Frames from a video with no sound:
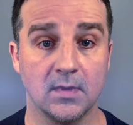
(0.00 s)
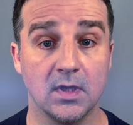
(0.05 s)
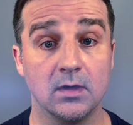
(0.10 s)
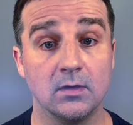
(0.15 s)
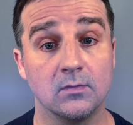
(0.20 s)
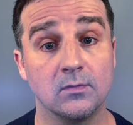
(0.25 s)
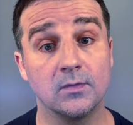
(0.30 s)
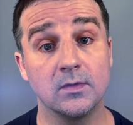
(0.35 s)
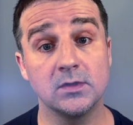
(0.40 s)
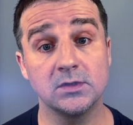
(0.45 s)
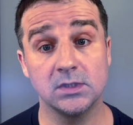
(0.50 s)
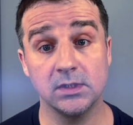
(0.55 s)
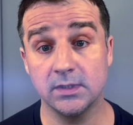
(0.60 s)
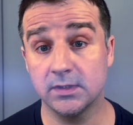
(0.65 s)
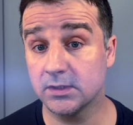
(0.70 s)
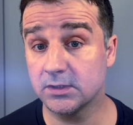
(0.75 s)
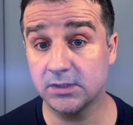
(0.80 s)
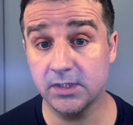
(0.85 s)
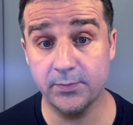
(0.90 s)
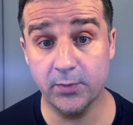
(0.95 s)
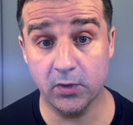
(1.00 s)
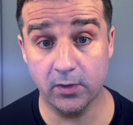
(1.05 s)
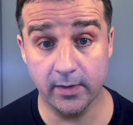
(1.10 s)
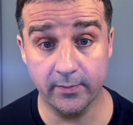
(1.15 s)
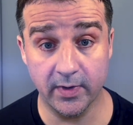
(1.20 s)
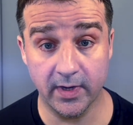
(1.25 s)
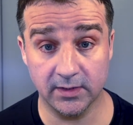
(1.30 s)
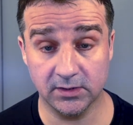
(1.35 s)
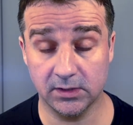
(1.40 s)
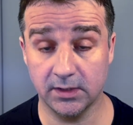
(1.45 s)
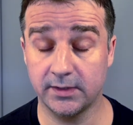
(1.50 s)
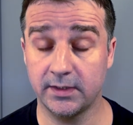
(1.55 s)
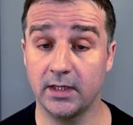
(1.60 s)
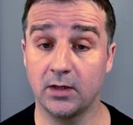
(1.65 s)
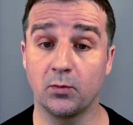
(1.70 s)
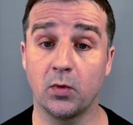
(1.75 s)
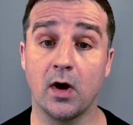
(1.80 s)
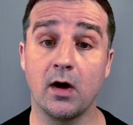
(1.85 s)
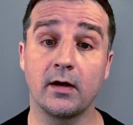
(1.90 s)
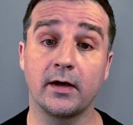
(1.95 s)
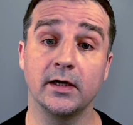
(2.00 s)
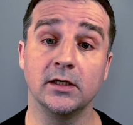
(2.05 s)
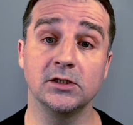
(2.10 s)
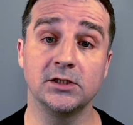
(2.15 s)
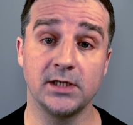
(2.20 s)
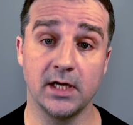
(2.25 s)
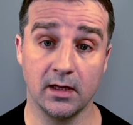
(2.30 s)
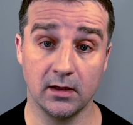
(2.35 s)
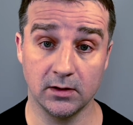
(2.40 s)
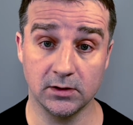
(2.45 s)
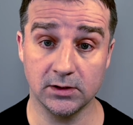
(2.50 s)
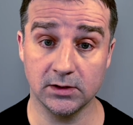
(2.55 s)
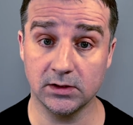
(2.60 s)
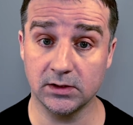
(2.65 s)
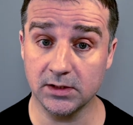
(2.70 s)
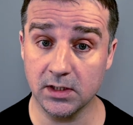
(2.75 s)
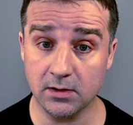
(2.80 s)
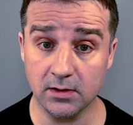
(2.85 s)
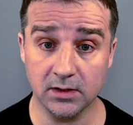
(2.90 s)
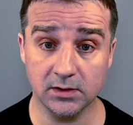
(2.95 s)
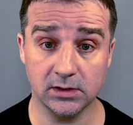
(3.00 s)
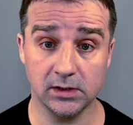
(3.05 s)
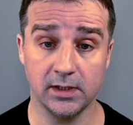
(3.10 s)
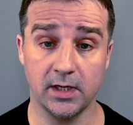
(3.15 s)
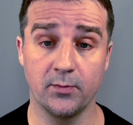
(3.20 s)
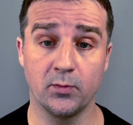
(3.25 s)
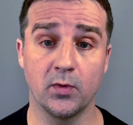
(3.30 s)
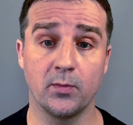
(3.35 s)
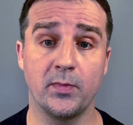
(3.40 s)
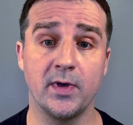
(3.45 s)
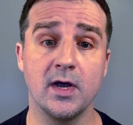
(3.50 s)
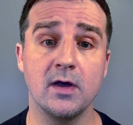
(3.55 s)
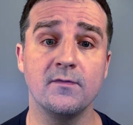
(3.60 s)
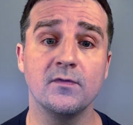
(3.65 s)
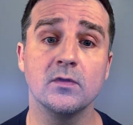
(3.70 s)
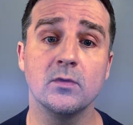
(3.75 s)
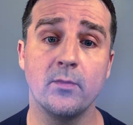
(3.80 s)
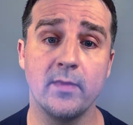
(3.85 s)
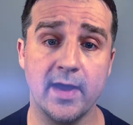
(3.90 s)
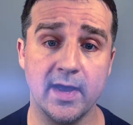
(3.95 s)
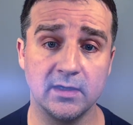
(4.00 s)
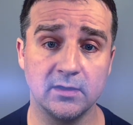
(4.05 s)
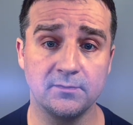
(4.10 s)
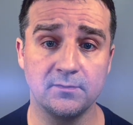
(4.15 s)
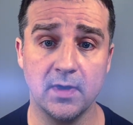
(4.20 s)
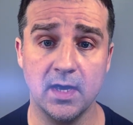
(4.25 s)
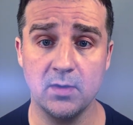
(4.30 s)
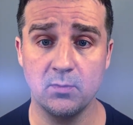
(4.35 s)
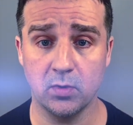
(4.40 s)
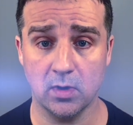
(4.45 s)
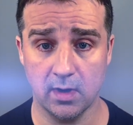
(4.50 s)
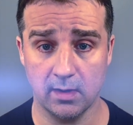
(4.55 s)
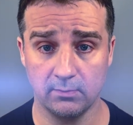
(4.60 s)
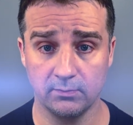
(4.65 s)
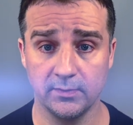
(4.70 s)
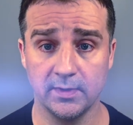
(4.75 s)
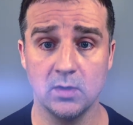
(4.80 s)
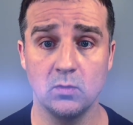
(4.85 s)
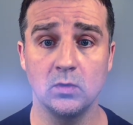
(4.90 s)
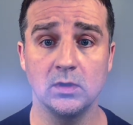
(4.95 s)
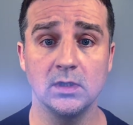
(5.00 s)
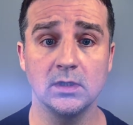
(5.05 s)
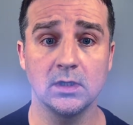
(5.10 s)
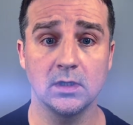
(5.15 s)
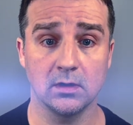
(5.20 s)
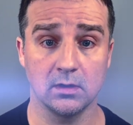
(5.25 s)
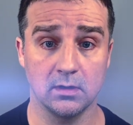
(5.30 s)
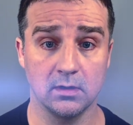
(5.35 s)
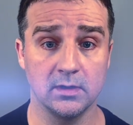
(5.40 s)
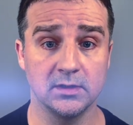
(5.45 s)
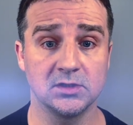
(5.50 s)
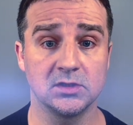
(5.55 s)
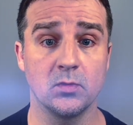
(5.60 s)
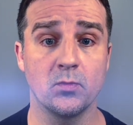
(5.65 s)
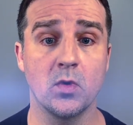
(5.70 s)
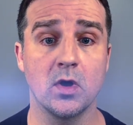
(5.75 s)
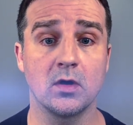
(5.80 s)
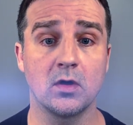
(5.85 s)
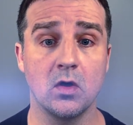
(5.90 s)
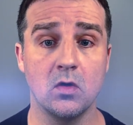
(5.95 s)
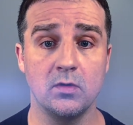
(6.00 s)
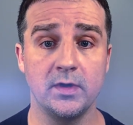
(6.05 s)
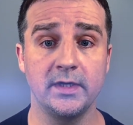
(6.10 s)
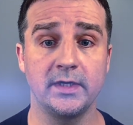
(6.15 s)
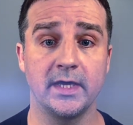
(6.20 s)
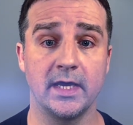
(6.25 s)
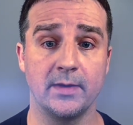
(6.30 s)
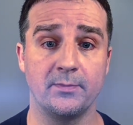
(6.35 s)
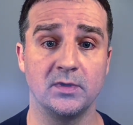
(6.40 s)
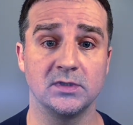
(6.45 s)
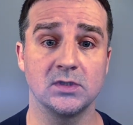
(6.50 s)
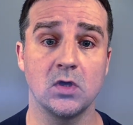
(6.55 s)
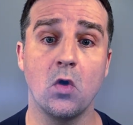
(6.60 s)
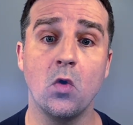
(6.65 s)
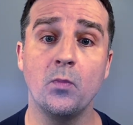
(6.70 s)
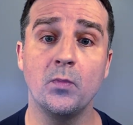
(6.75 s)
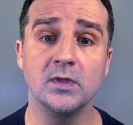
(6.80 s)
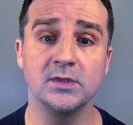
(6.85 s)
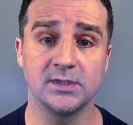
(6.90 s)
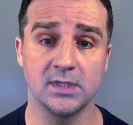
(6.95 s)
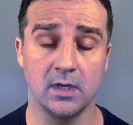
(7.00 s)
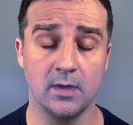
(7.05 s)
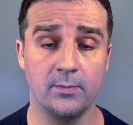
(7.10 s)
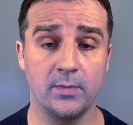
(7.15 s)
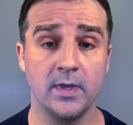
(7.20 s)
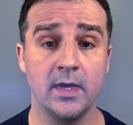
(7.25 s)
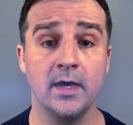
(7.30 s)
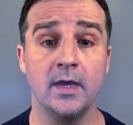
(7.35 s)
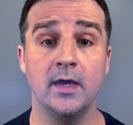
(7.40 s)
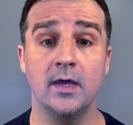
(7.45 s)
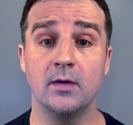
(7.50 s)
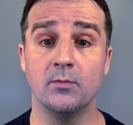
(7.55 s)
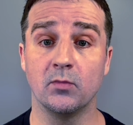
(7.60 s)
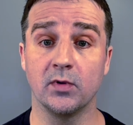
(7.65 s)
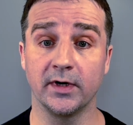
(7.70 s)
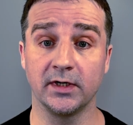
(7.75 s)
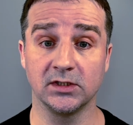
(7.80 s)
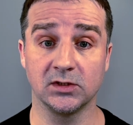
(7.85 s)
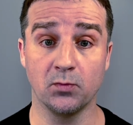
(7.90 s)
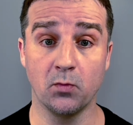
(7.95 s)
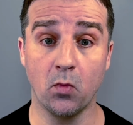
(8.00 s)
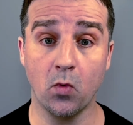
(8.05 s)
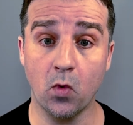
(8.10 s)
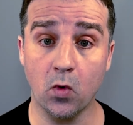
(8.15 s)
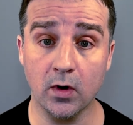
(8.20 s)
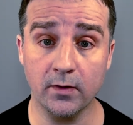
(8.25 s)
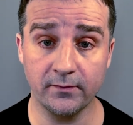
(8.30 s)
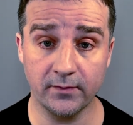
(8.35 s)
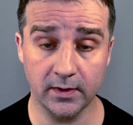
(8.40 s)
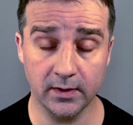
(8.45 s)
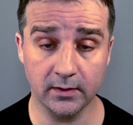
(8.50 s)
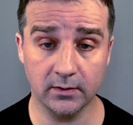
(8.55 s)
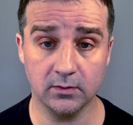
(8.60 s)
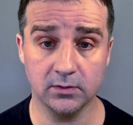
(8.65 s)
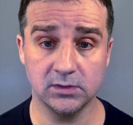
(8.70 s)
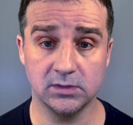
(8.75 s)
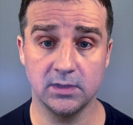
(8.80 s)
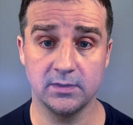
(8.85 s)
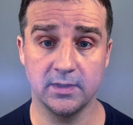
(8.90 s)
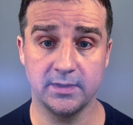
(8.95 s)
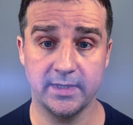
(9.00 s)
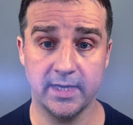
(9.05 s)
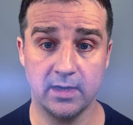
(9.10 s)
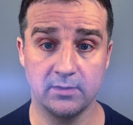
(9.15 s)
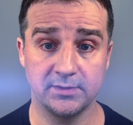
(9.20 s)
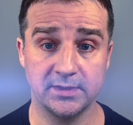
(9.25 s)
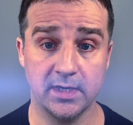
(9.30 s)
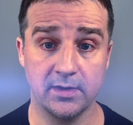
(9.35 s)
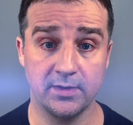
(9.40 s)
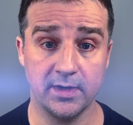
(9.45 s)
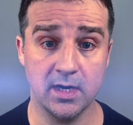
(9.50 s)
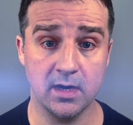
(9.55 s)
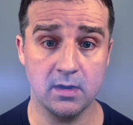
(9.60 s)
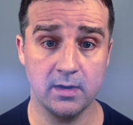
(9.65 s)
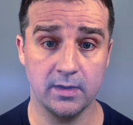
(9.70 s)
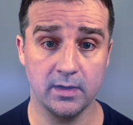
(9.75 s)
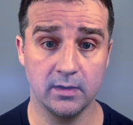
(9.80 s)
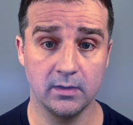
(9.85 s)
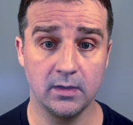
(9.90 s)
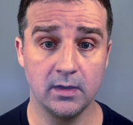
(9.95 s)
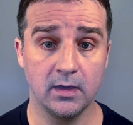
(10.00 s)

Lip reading: Firstly, the CBRM has to take parking challenges seriously and prepare for the magnified problem that will occur as the Marconi campus opens up and brings more vehicles to the downtown area.